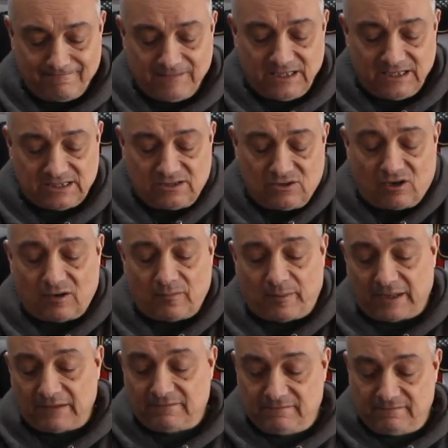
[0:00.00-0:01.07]
it's not a
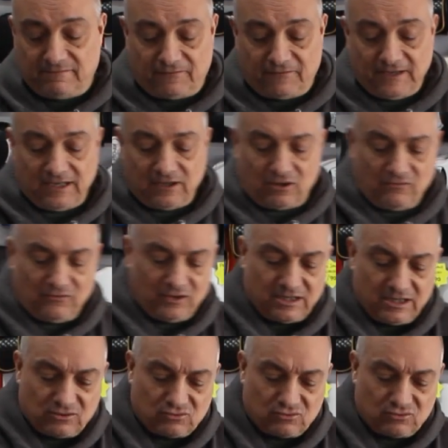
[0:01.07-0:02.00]
bad feel on there. It